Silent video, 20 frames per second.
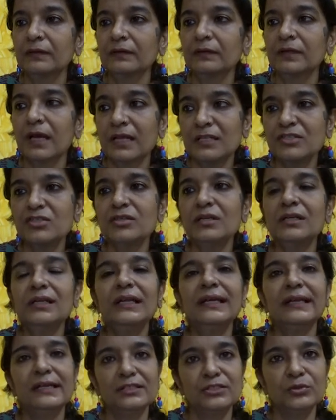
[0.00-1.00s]
Cultural
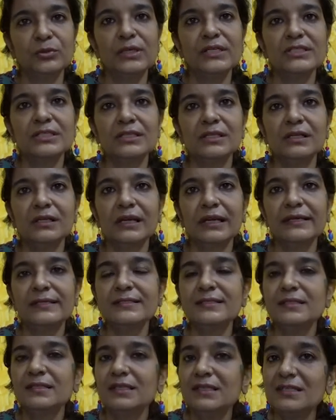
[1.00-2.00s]
and educational
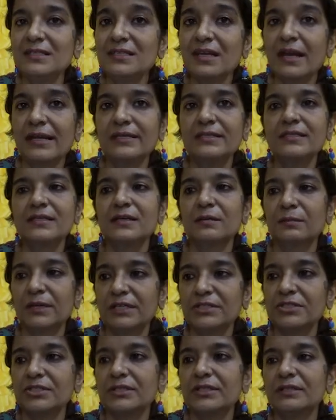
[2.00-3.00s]
rights, these rights are
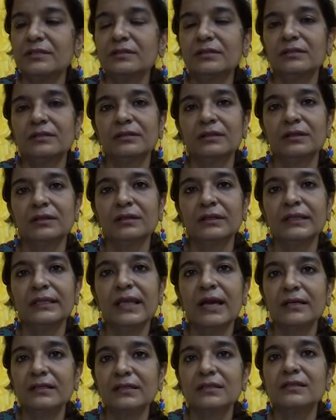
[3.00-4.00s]
mentioned in
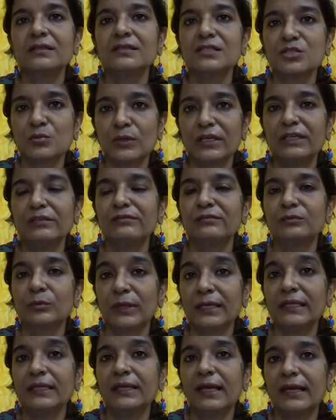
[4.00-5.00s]
Articles
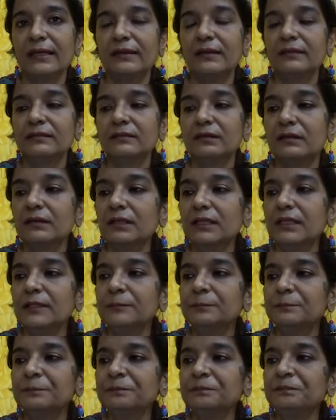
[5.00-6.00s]
29 and
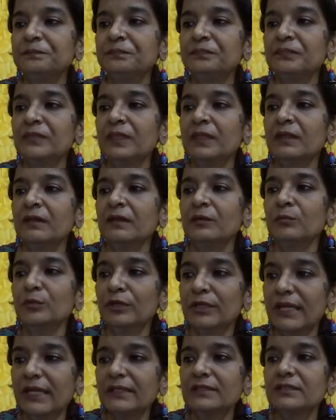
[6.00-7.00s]
30.
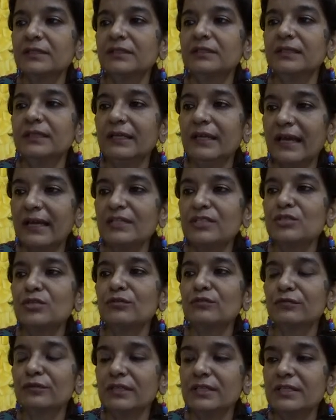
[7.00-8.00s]
Protect the rights
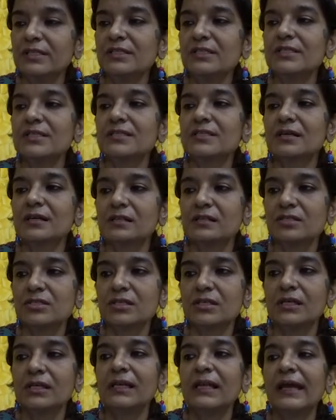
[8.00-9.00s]
of religious,
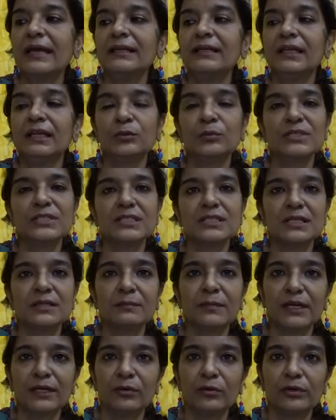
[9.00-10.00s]
cultural and linguistic
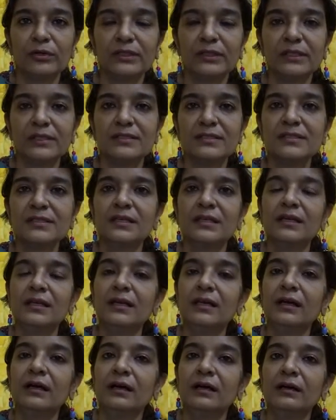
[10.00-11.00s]
minorities.
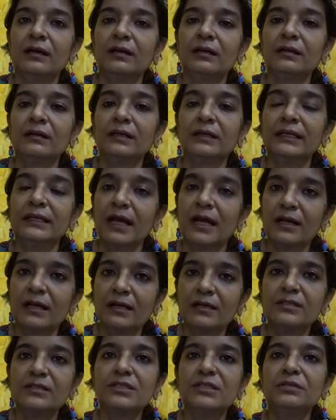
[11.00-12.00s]
In our
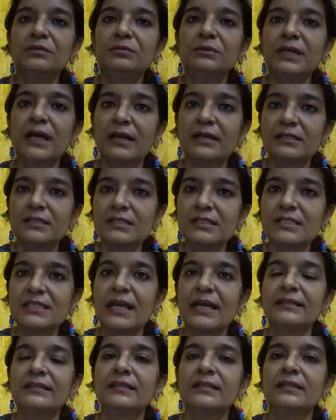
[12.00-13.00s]
country, we
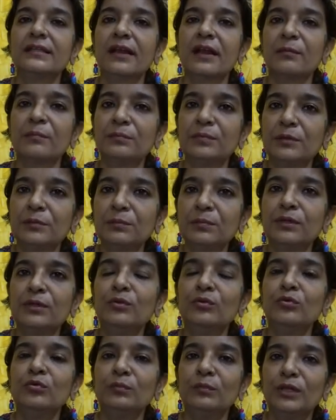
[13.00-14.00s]
understand that there are people
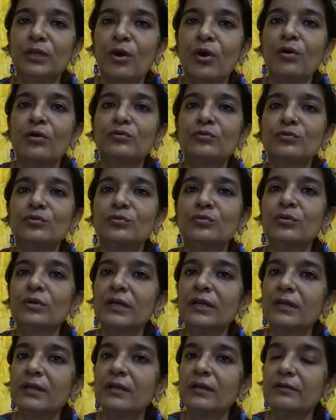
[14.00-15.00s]
who belong to
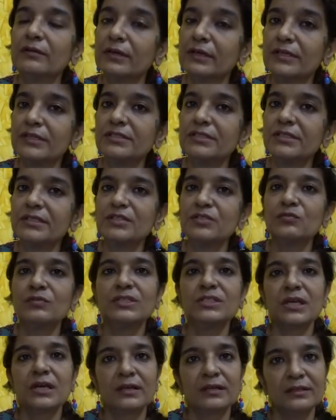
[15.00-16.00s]
religions
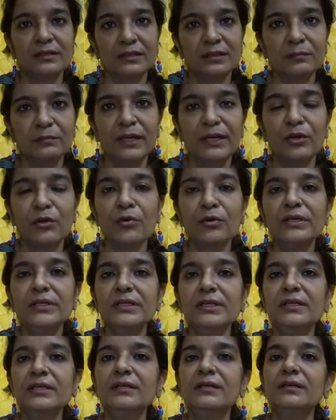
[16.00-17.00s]
which are in the
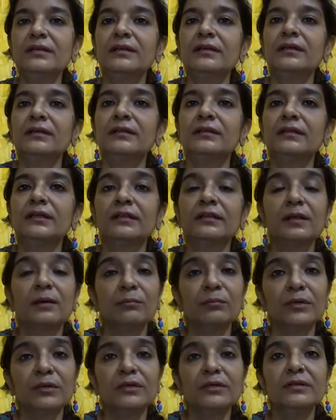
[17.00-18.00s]
minority. The
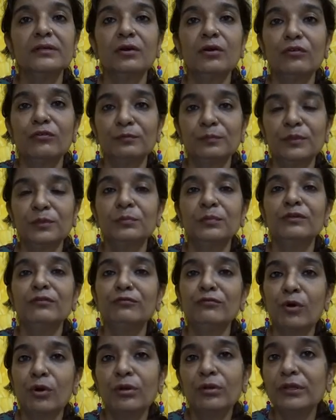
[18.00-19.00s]
number of people
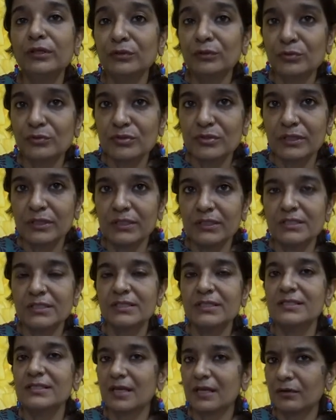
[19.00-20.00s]
following those
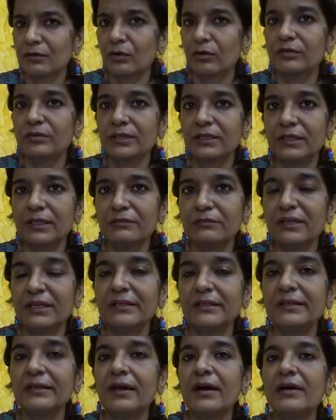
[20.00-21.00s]
religions are not really
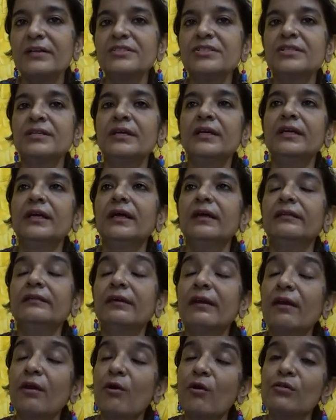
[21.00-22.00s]
very large.
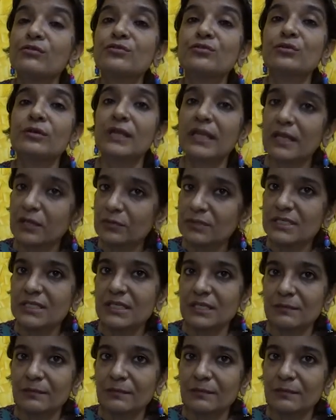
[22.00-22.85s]
There are also linguistic